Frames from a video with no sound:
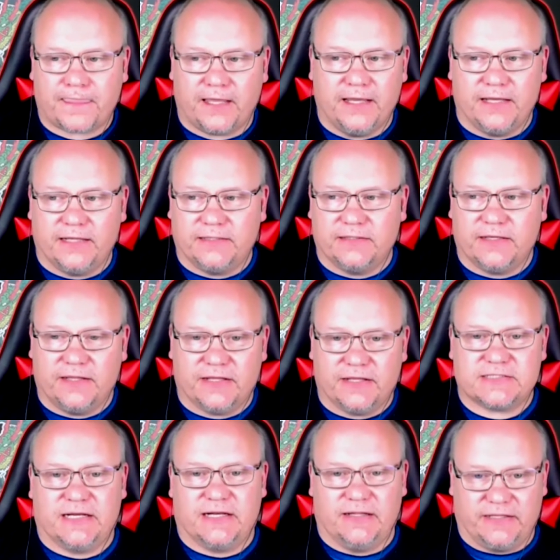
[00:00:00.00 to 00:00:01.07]
And that's
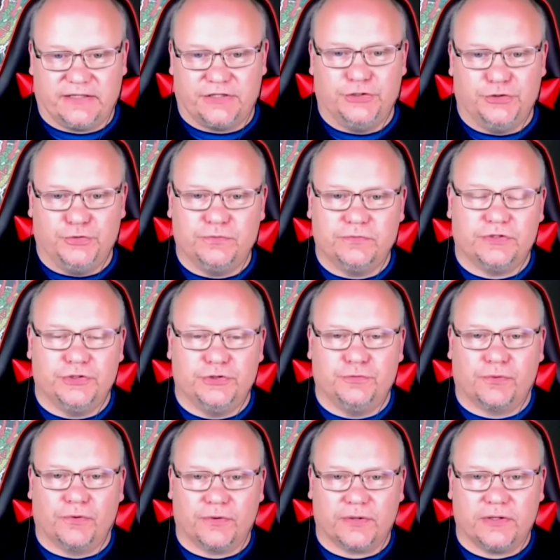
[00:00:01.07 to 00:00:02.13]
kind of like the new
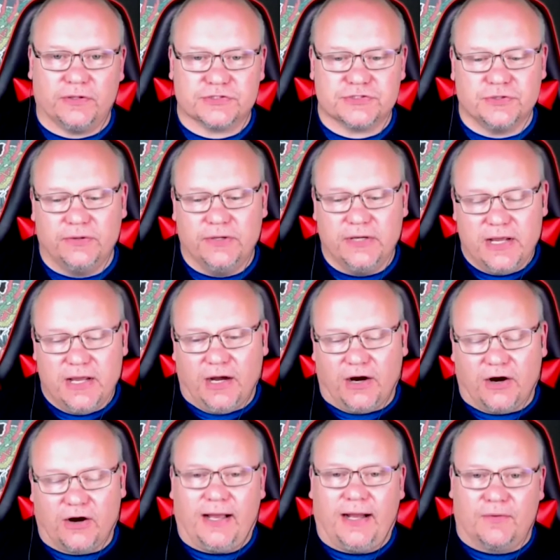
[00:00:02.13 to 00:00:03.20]
protocol. So
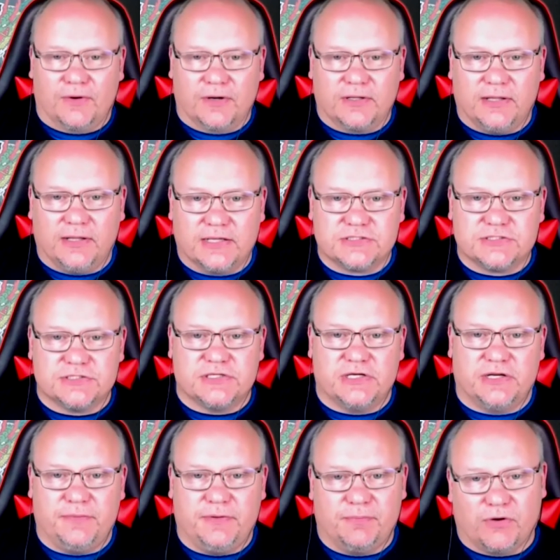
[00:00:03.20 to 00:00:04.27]
our hour class is going
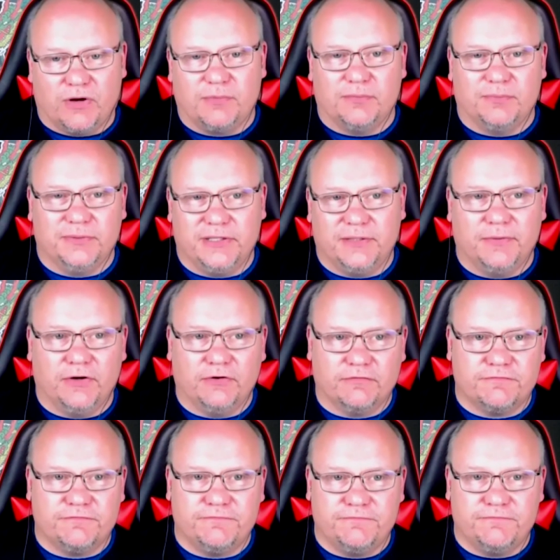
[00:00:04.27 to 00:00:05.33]
to be probably about
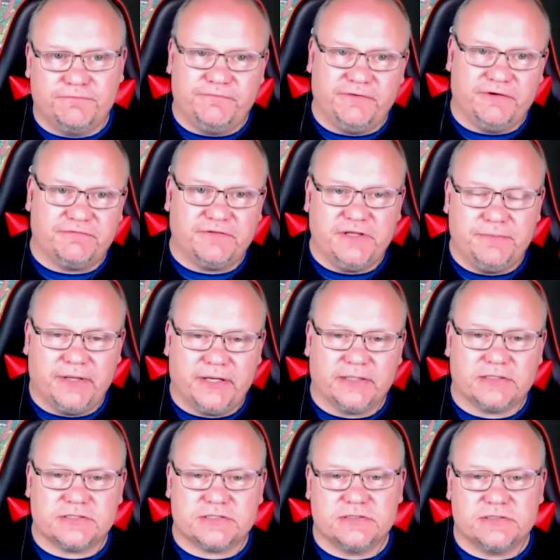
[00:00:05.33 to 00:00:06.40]
50
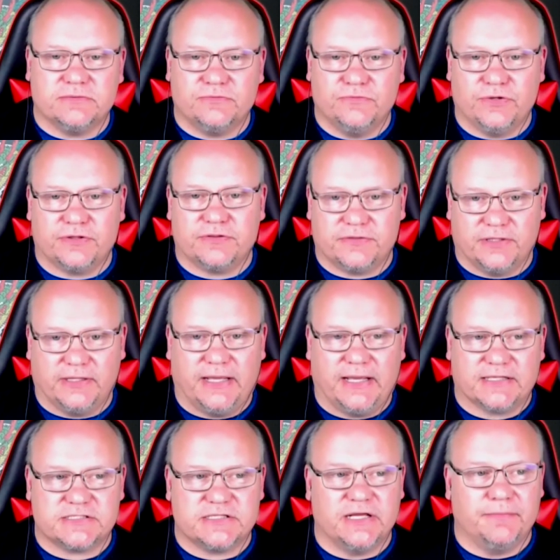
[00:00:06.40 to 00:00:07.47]
minutes with the
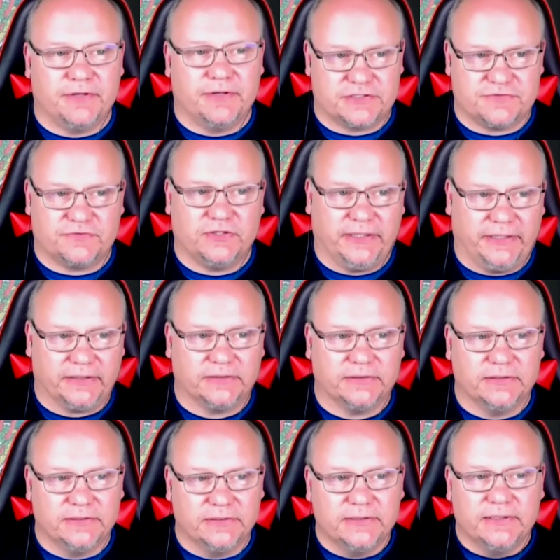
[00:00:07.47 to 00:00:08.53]
last 10 minutes of cleaning.
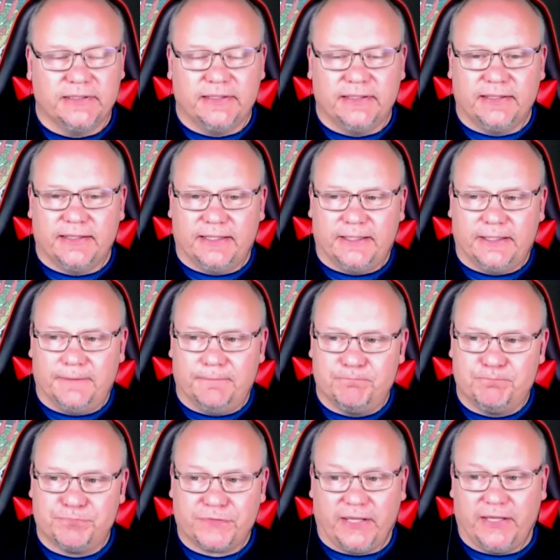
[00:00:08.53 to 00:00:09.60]

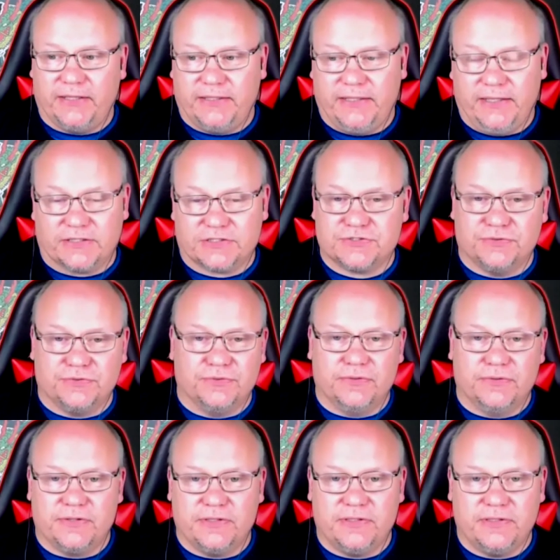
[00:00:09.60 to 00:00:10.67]
And yeah, so
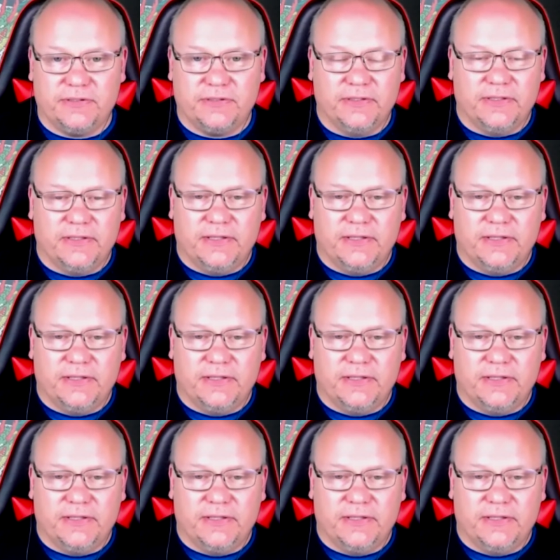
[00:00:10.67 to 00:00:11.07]
the